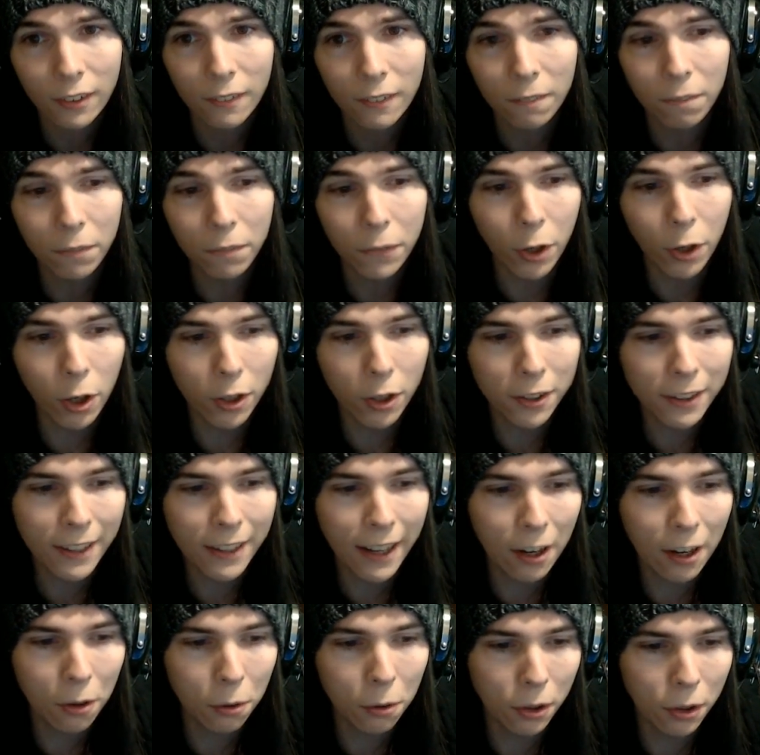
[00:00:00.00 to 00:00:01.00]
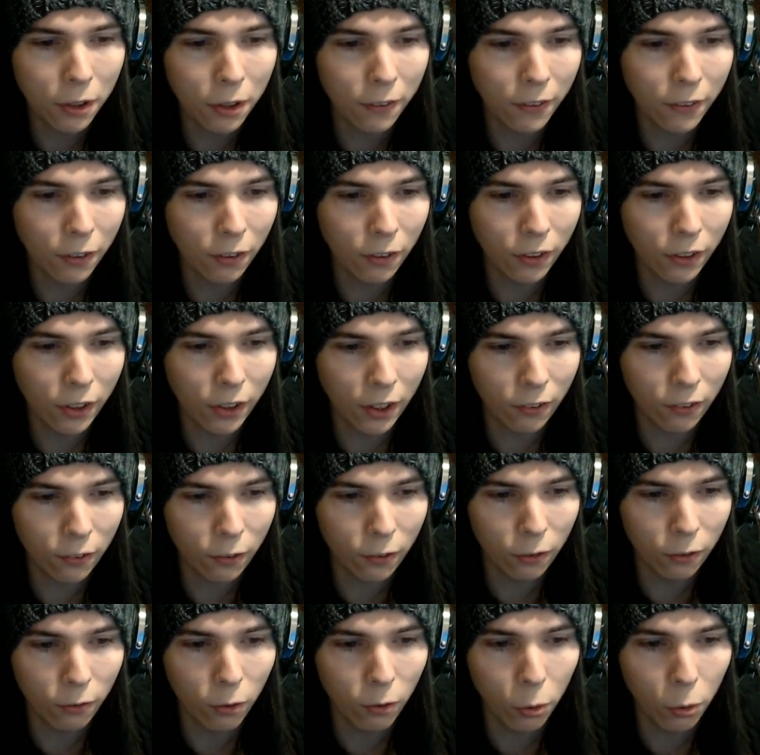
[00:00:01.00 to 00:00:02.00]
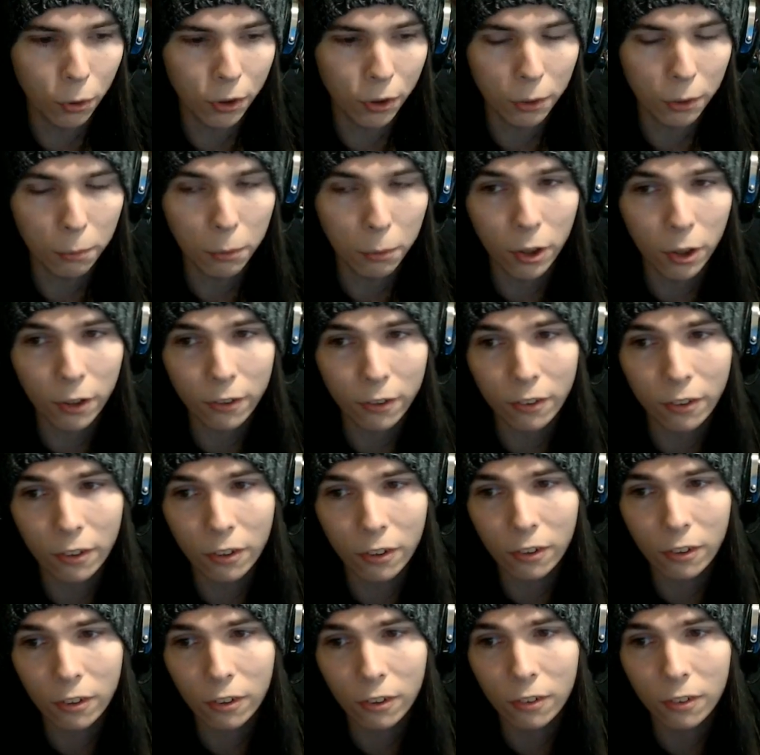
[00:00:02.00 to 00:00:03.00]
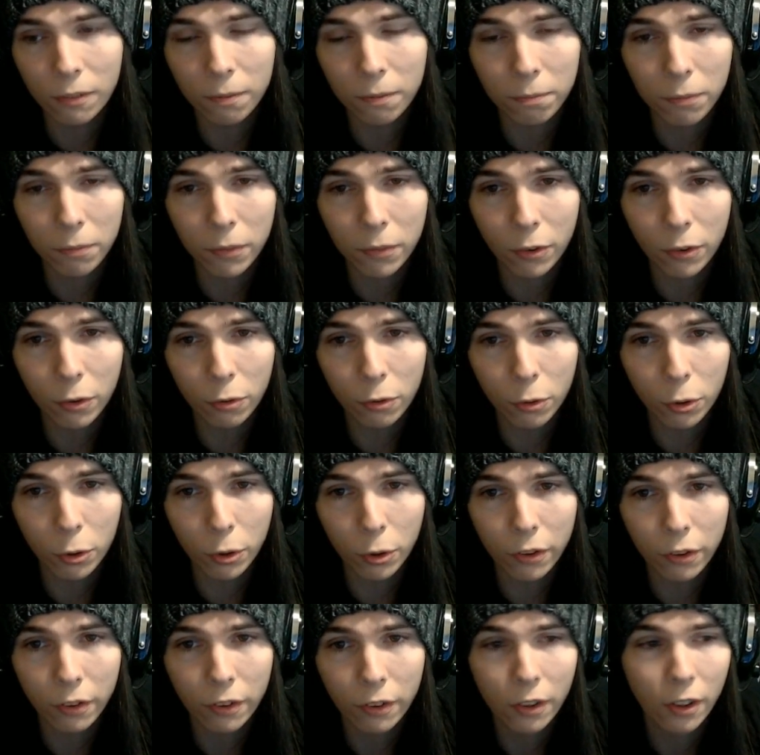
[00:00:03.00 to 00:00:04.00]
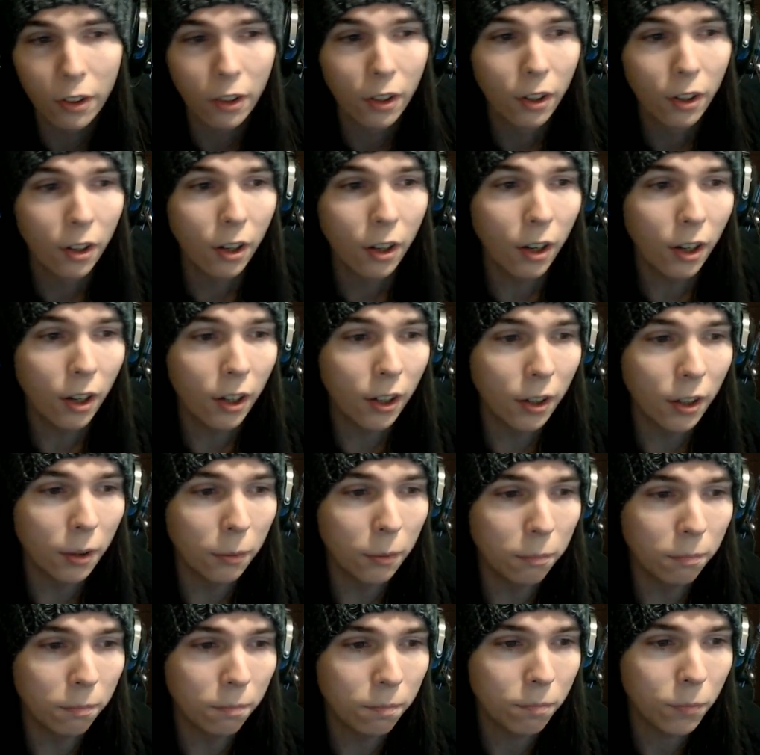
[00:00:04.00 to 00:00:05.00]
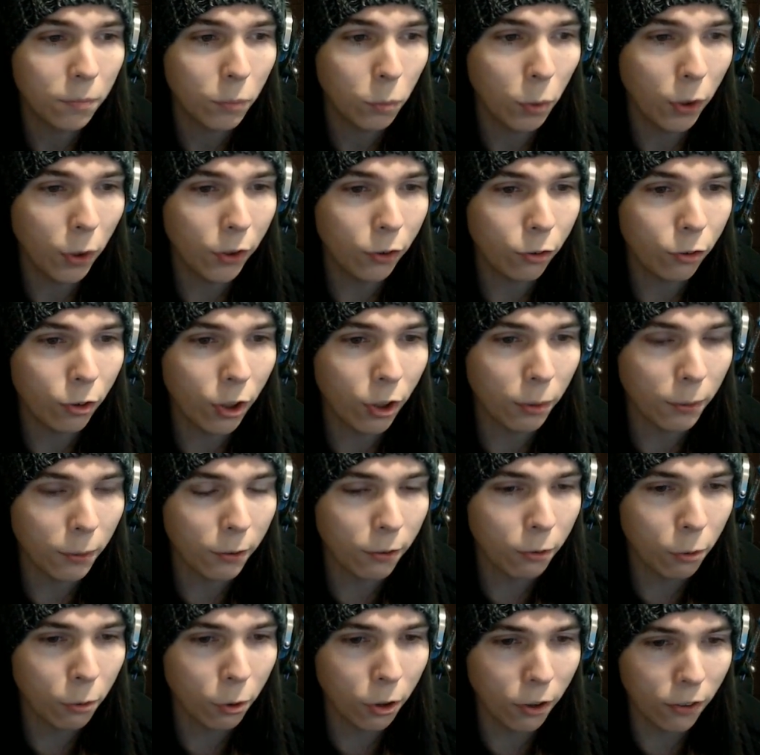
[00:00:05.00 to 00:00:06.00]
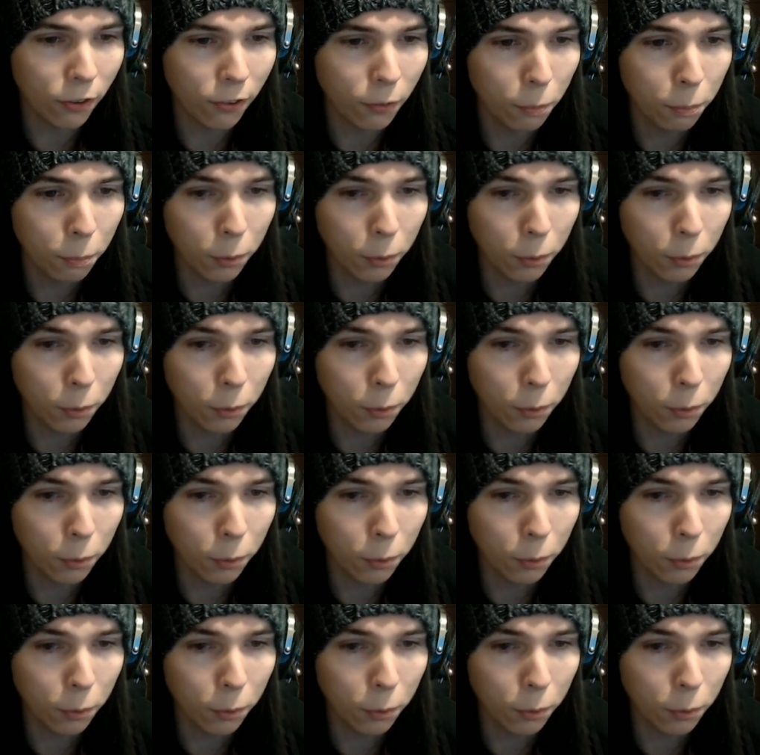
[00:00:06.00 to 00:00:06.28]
knocked out, and they're like sort of holding them hostage, and so forth, while they're trying to extort us.